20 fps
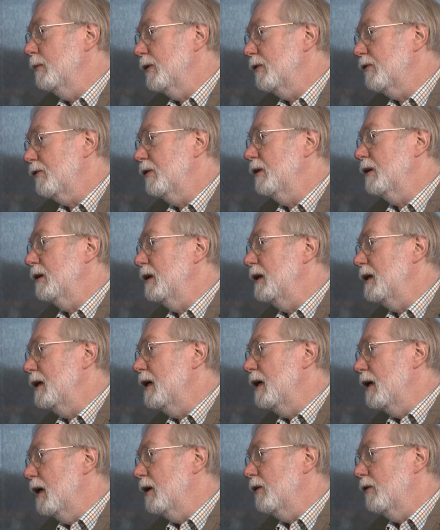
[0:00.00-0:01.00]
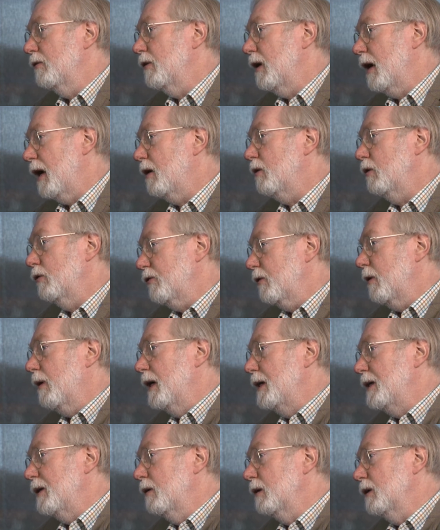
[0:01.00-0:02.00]
but certainly also
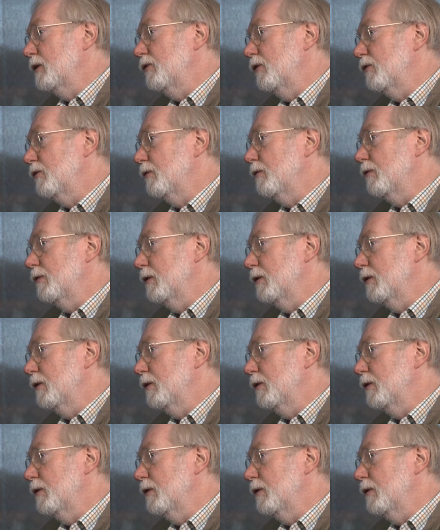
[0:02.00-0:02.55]
ideologies of